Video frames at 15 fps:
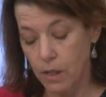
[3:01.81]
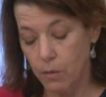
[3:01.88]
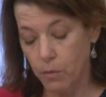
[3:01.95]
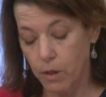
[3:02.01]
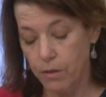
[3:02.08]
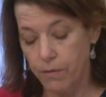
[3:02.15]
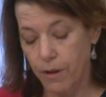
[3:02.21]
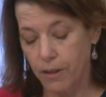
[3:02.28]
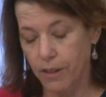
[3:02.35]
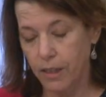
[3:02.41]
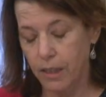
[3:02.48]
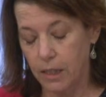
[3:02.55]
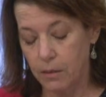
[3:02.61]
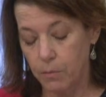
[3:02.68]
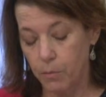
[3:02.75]
that we are
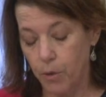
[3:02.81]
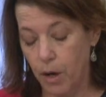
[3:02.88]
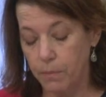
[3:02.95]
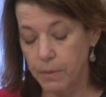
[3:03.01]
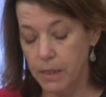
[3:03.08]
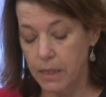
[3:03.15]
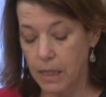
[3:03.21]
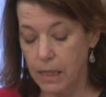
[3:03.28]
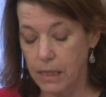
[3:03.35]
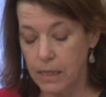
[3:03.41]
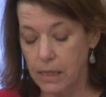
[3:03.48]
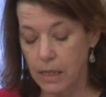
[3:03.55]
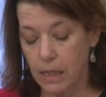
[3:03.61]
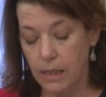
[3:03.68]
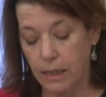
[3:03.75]
following, Prop
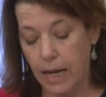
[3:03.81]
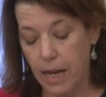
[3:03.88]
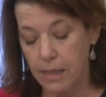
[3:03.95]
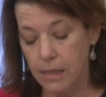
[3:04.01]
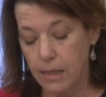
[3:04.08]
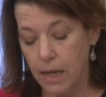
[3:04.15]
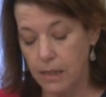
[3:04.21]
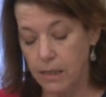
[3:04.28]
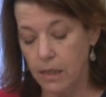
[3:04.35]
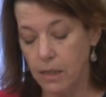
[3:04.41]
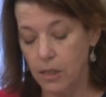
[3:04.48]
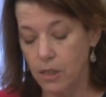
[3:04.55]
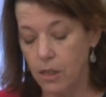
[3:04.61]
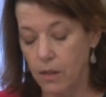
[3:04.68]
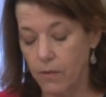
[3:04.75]
six, the gas tax
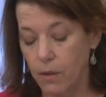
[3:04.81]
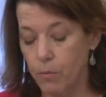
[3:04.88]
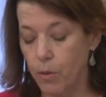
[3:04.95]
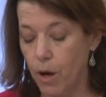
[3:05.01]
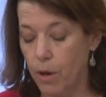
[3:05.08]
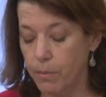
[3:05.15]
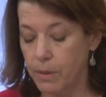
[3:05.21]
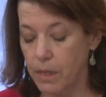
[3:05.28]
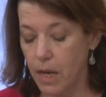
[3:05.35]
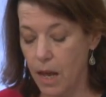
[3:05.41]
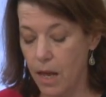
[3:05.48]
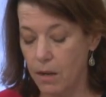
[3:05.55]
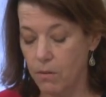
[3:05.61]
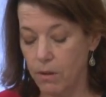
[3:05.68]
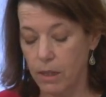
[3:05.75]
initiative, and Prop
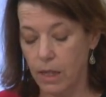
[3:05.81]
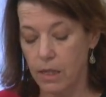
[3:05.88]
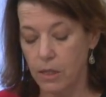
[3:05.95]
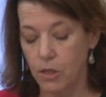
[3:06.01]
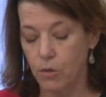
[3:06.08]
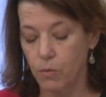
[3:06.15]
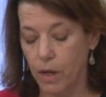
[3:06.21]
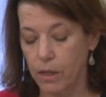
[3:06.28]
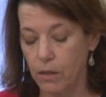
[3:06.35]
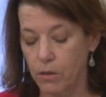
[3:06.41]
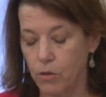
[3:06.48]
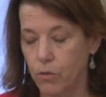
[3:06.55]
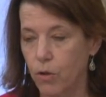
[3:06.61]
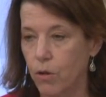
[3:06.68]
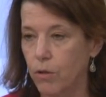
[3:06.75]
ten related to rent
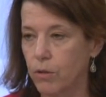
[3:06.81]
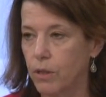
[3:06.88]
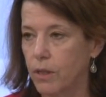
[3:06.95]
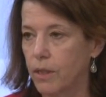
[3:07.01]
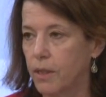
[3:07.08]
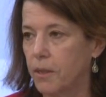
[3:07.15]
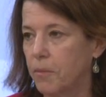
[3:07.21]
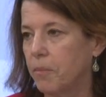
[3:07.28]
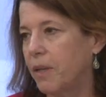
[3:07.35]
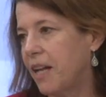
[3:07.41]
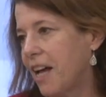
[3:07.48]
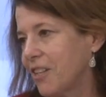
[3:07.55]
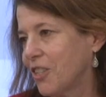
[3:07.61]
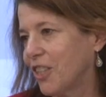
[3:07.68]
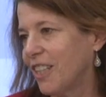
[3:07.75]
control. But
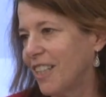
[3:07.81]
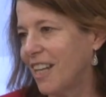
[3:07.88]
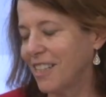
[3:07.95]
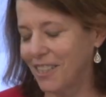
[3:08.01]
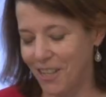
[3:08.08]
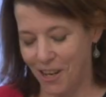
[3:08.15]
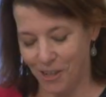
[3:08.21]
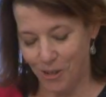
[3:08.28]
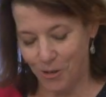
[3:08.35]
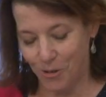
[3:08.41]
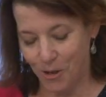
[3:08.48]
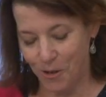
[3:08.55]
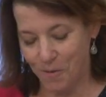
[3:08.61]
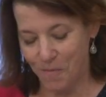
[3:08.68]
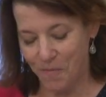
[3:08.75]
actually, that's not
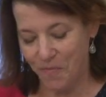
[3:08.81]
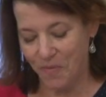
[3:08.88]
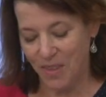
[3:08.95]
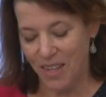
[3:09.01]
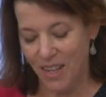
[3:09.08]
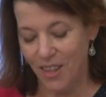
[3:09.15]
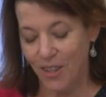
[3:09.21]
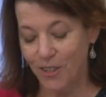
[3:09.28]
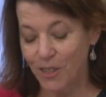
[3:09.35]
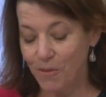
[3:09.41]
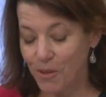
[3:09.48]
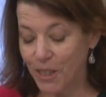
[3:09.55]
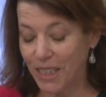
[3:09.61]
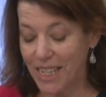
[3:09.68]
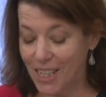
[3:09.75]
true. There's
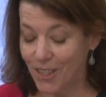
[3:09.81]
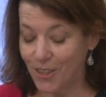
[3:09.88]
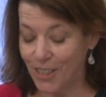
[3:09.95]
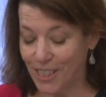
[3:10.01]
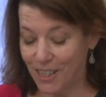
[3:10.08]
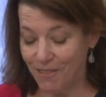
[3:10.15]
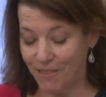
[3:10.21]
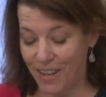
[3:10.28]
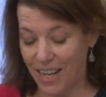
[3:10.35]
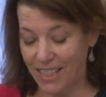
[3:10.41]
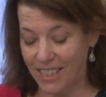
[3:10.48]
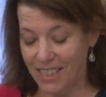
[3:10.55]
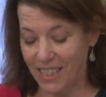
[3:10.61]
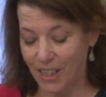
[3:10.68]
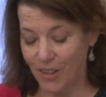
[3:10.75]
some really interesting
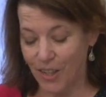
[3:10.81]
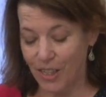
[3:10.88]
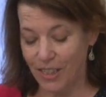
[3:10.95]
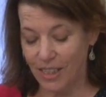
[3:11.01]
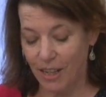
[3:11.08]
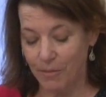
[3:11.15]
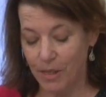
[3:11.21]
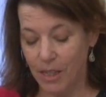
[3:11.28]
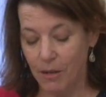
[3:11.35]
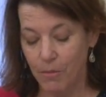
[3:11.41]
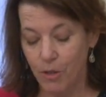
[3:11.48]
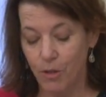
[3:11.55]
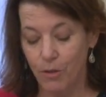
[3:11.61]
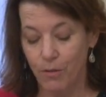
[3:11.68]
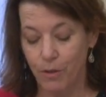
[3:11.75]
facts in the crosstabs that I'm
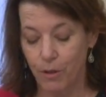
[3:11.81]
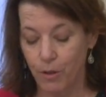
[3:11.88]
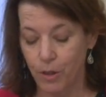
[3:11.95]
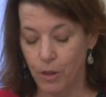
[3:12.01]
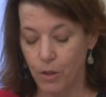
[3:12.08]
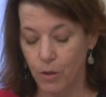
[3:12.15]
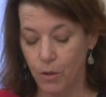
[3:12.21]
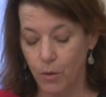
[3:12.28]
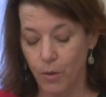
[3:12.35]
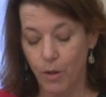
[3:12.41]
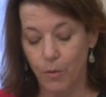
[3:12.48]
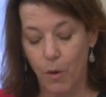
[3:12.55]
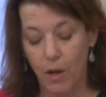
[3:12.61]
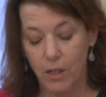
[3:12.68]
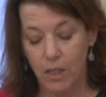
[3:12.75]
sure folks who
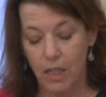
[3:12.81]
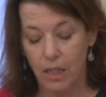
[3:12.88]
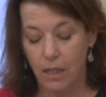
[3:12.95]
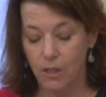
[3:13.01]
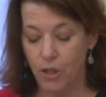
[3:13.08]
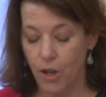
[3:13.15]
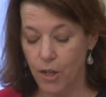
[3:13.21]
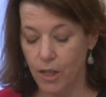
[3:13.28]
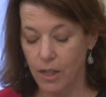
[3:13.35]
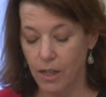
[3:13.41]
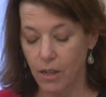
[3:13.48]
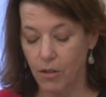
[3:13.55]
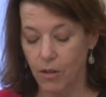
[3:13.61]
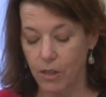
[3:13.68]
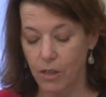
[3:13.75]
are watching the targeted
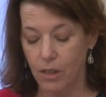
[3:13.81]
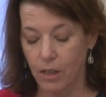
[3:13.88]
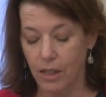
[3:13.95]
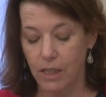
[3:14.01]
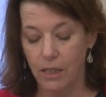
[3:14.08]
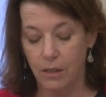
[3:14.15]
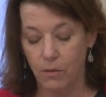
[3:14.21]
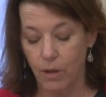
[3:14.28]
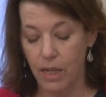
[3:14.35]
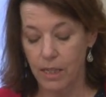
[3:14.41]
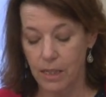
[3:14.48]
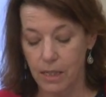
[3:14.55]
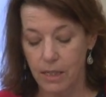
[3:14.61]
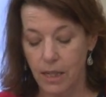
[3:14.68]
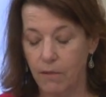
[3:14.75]
congressional
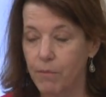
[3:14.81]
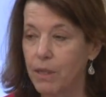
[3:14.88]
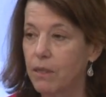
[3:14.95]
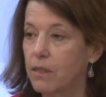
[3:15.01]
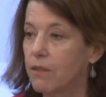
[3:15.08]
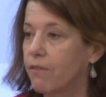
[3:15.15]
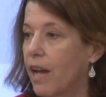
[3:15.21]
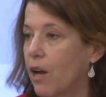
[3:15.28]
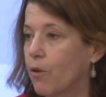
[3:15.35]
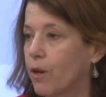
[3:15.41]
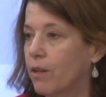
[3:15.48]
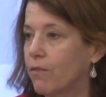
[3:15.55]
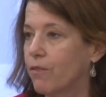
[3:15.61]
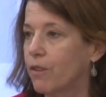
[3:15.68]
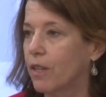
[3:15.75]
races have been
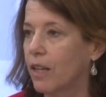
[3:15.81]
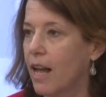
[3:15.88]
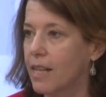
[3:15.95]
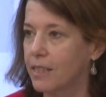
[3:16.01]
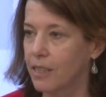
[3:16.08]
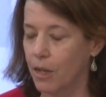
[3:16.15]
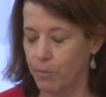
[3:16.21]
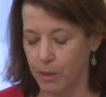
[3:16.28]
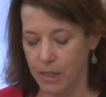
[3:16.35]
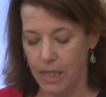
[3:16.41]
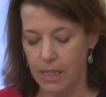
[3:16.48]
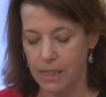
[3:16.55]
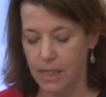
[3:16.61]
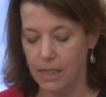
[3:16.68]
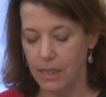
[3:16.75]
devouring for the last couple
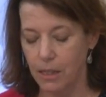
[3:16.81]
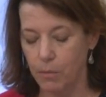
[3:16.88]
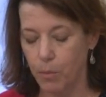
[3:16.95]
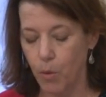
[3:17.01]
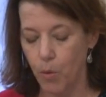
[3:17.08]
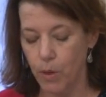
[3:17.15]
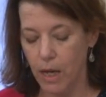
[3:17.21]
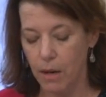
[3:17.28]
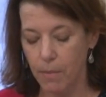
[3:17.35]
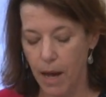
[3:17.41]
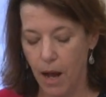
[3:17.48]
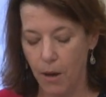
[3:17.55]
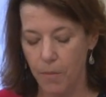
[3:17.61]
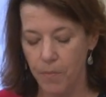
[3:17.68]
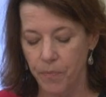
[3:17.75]
days since the poll came
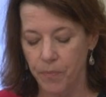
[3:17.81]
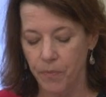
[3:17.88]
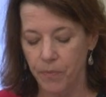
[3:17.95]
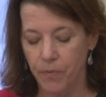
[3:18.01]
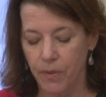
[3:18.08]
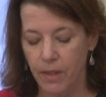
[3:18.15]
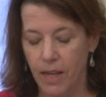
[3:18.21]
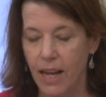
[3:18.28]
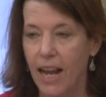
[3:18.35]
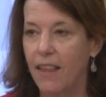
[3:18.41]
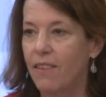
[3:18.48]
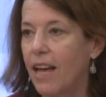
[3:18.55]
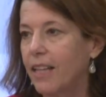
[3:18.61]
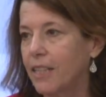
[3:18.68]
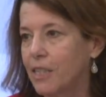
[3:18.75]
out.
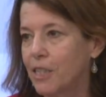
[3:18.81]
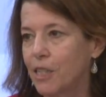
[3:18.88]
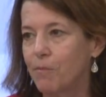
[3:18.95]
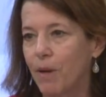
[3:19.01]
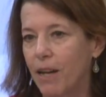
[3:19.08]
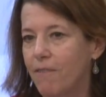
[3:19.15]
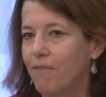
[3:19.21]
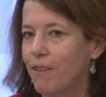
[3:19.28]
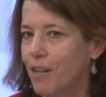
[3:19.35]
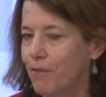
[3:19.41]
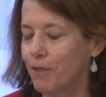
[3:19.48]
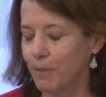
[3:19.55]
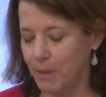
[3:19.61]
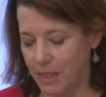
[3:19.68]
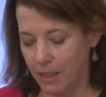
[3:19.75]
And that leads to my
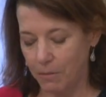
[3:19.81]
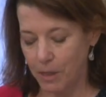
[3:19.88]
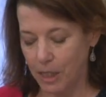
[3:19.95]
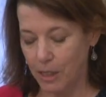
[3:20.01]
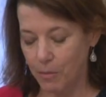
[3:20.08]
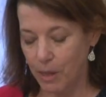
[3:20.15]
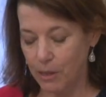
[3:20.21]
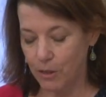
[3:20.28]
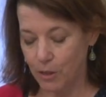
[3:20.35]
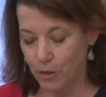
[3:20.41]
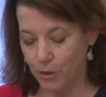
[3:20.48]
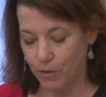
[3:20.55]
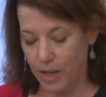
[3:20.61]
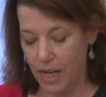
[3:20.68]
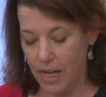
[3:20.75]
favorite subject about
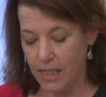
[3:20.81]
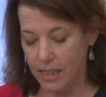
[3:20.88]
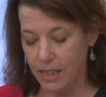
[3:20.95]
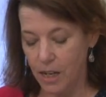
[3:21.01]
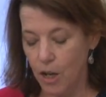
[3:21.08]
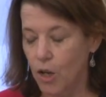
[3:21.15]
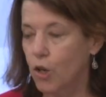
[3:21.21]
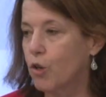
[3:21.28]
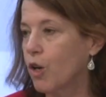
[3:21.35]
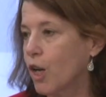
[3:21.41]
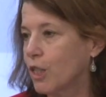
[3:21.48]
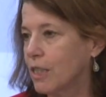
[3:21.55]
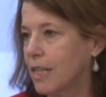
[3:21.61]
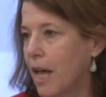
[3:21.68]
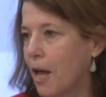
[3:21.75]
surveys,
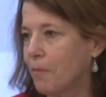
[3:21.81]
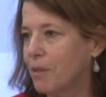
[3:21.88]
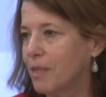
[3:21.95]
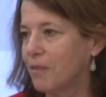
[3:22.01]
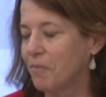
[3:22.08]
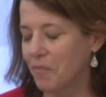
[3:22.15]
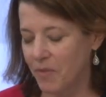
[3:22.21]
crosstabs.